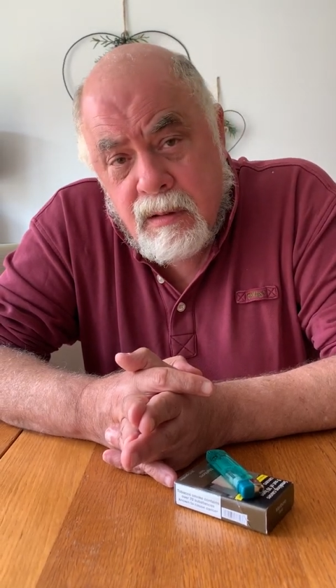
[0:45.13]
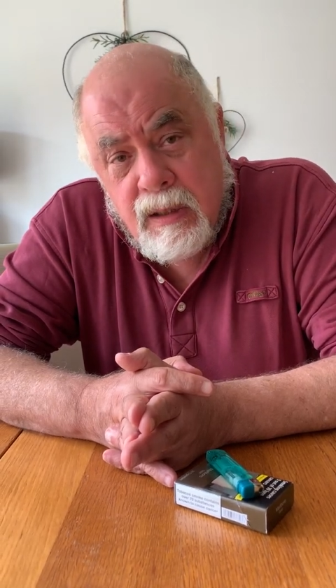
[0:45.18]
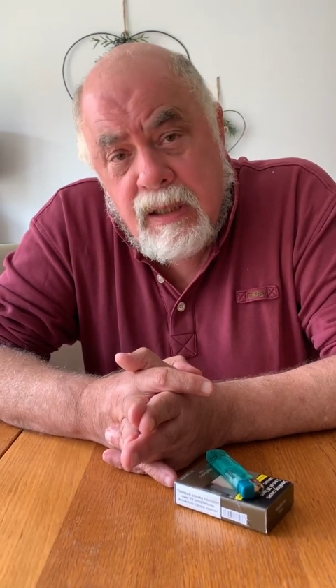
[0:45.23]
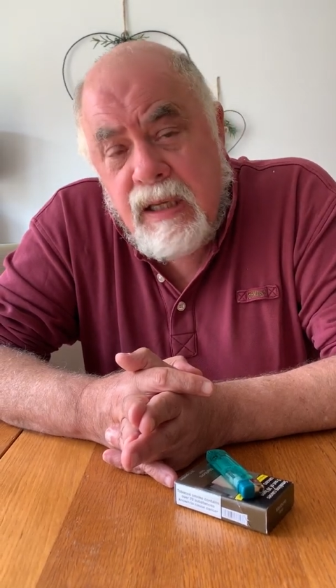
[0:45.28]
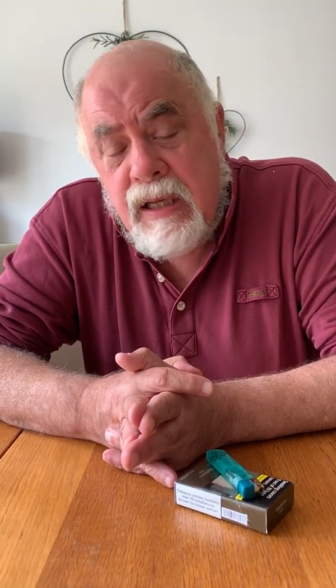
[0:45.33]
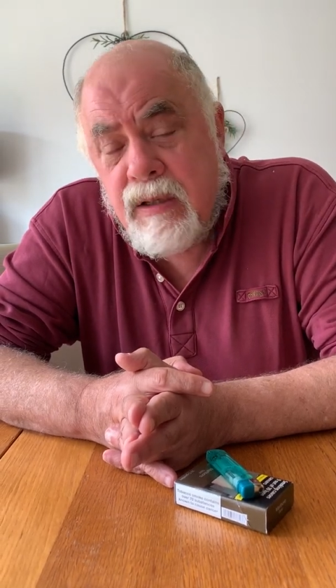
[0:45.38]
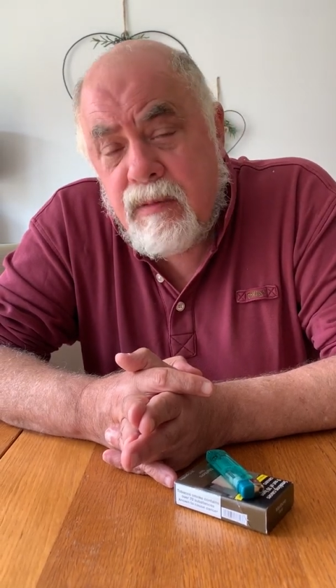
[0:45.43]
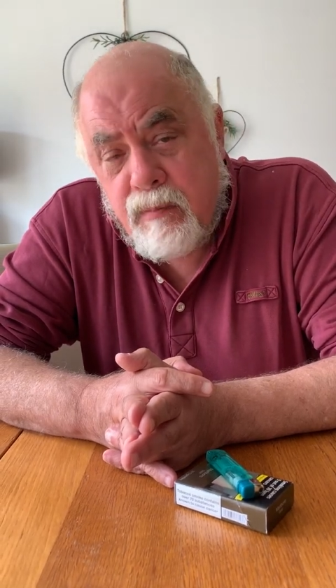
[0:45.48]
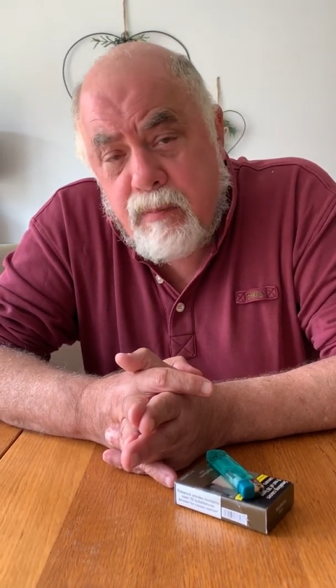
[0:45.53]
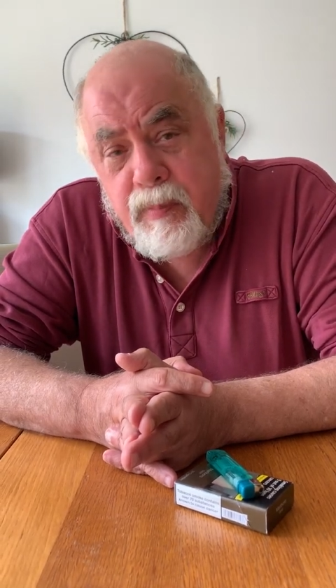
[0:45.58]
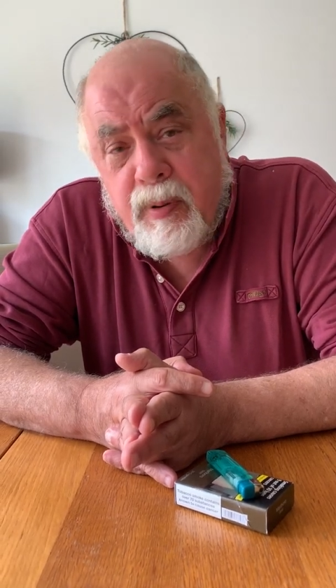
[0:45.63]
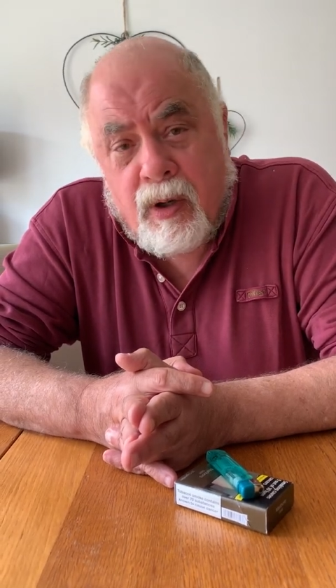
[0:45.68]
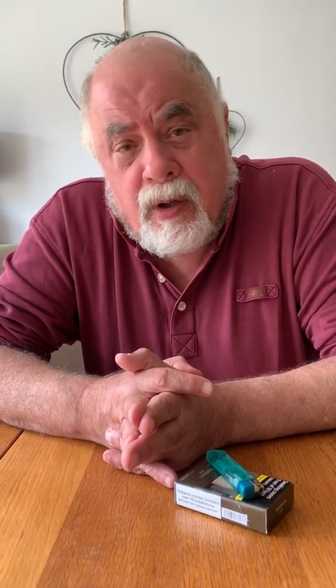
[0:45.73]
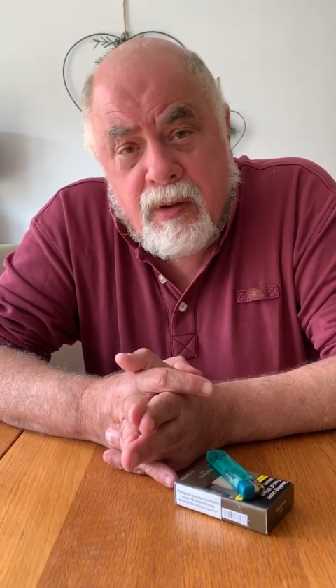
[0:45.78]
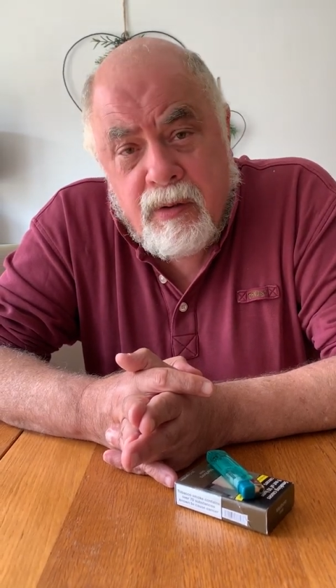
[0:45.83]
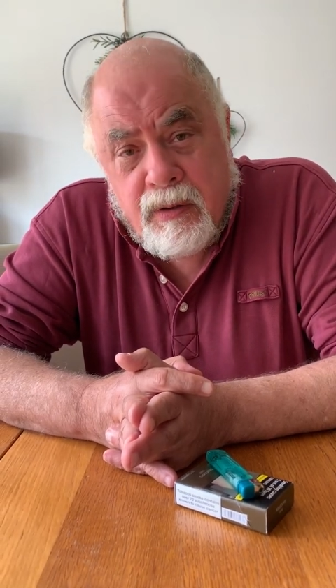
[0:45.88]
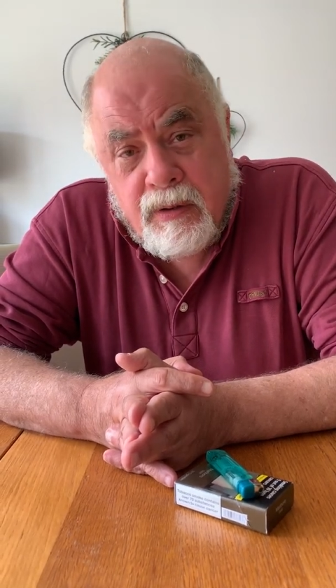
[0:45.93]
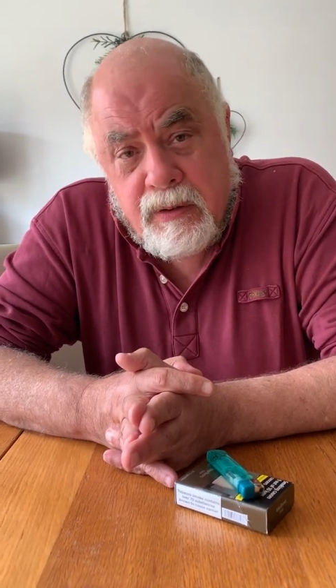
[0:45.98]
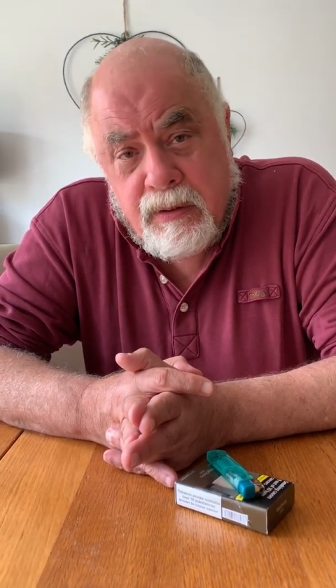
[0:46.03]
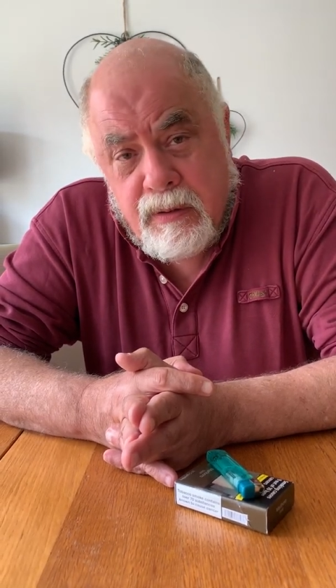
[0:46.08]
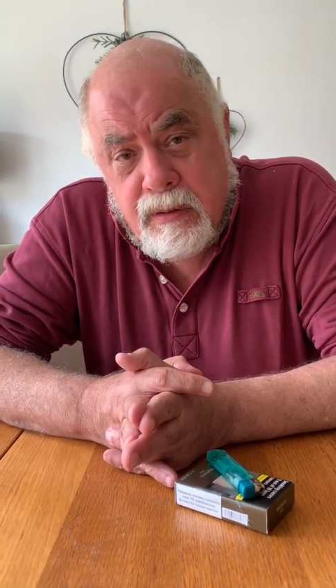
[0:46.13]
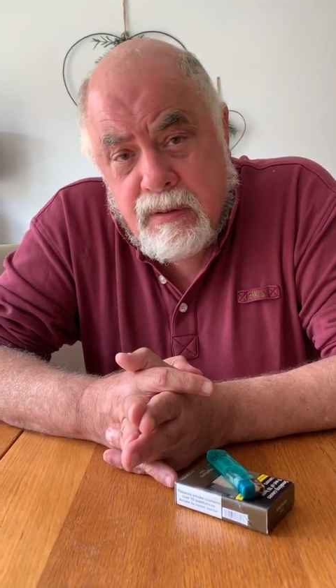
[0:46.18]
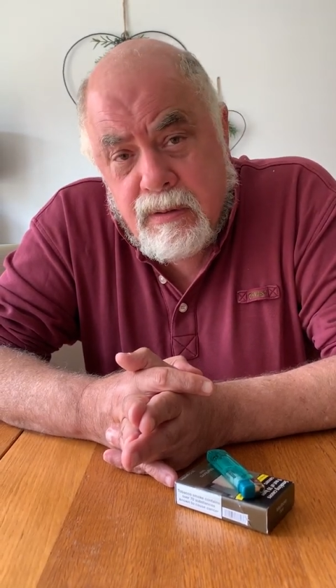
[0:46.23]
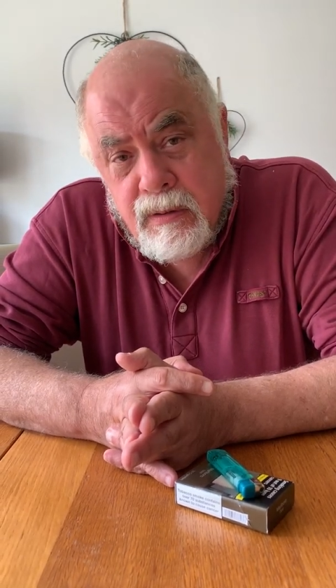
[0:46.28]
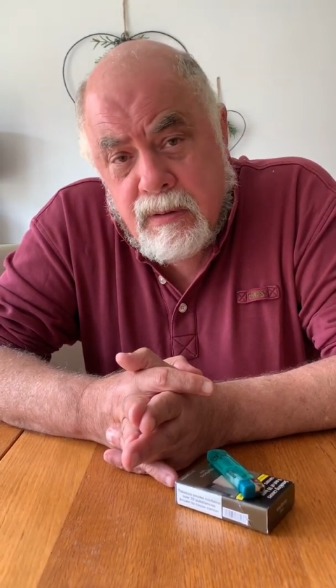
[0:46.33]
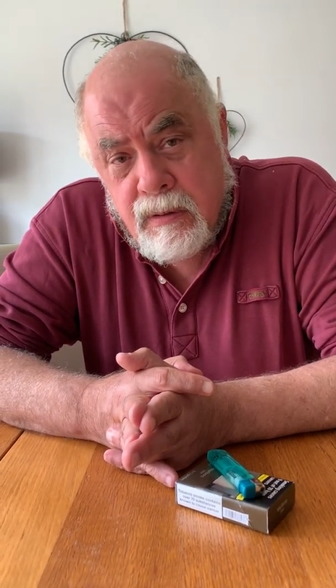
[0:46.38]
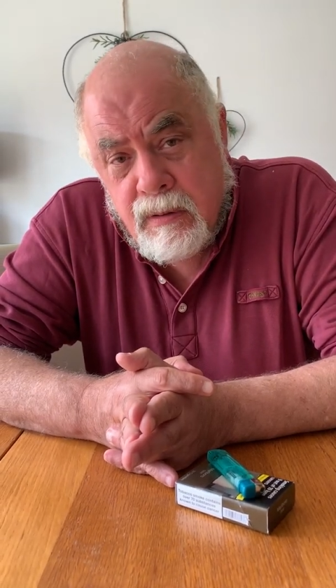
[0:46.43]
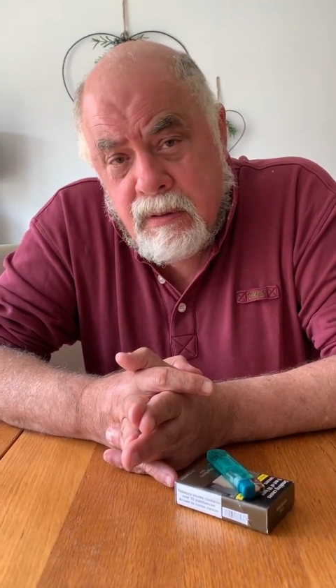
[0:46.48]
in Poland